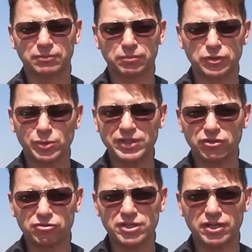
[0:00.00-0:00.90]
between
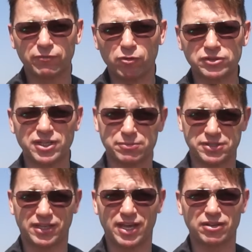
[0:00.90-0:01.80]
3 and 4 times
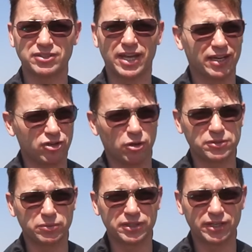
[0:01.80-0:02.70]
the count a
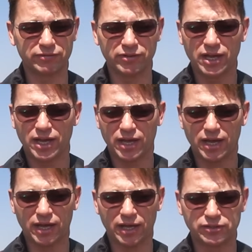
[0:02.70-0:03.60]
helicopter would give
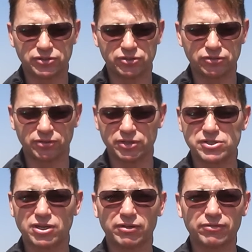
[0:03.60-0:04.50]
to a
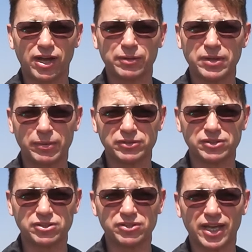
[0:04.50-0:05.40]
reserve. I'd be able
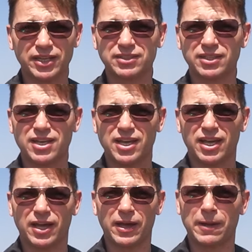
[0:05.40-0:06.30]
to do that.
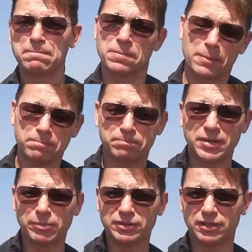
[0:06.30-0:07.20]

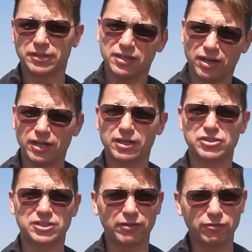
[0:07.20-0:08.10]
I could
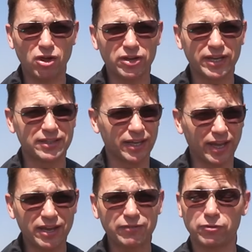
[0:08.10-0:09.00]
stay for longer in the
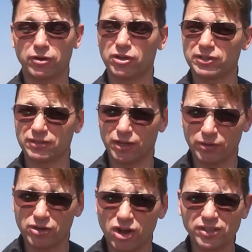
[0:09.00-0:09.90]
air for a lot
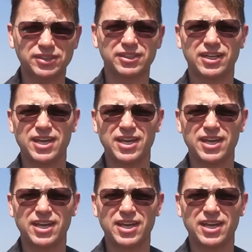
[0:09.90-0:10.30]
lower cost,